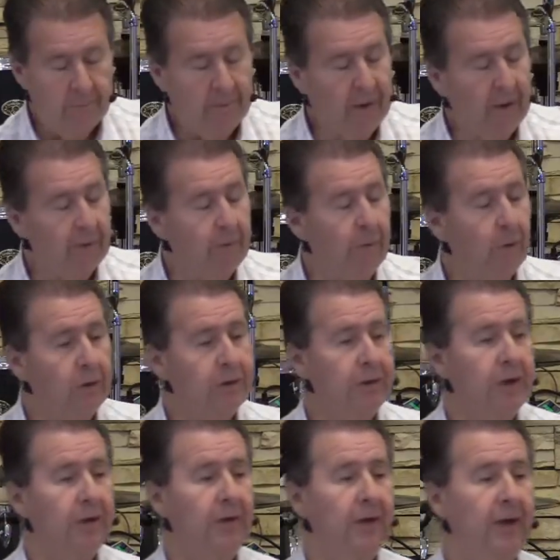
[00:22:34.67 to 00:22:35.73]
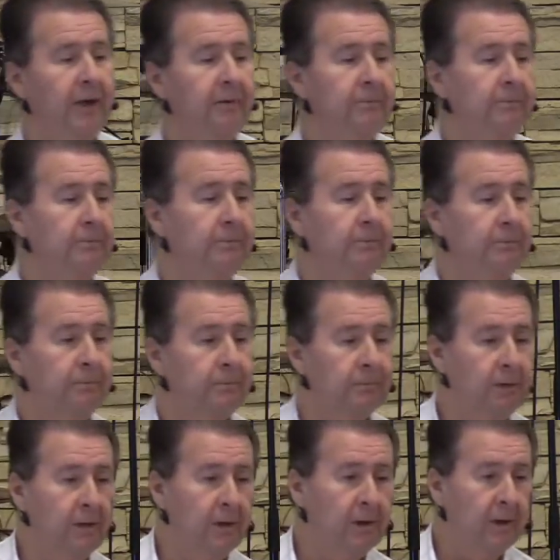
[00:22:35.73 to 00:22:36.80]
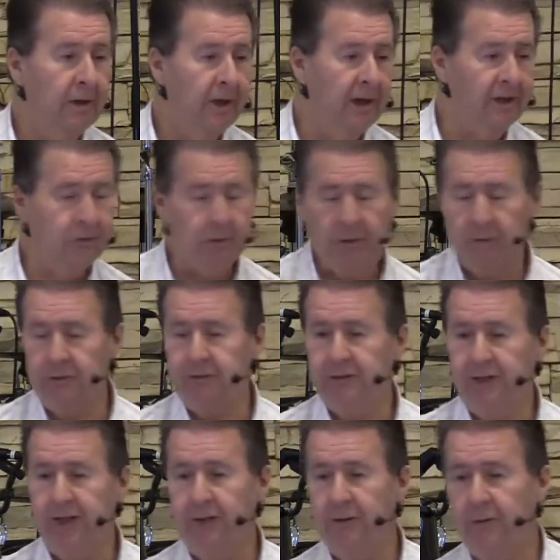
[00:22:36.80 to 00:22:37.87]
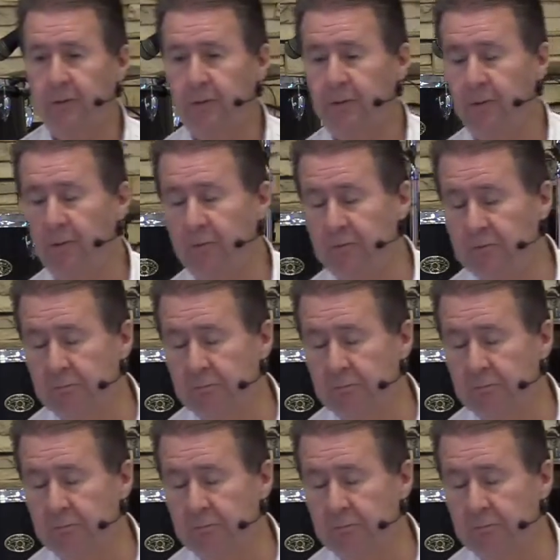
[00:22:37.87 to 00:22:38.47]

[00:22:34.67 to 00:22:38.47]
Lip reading: Now, the fortunate thing, as we will see through the